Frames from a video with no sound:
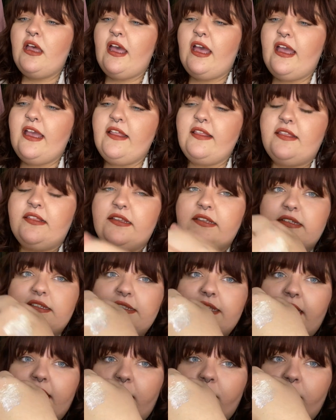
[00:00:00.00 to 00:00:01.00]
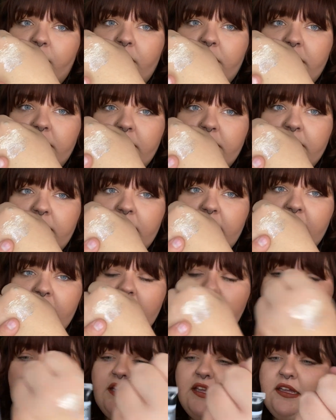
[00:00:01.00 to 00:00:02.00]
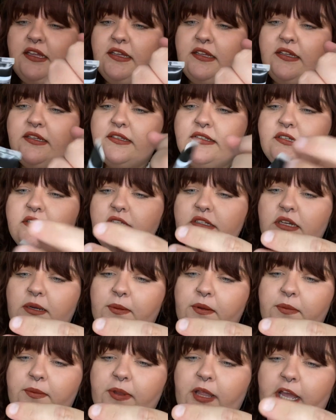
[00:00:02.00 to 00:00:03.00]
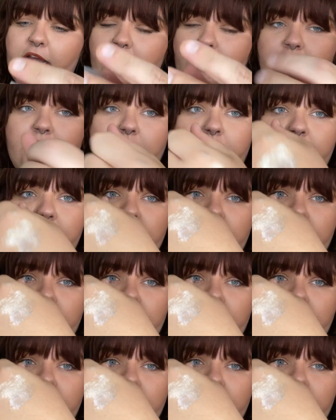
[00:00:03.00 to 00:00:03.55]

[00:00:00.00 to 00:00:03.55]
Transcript: and the second one is Double Platinum.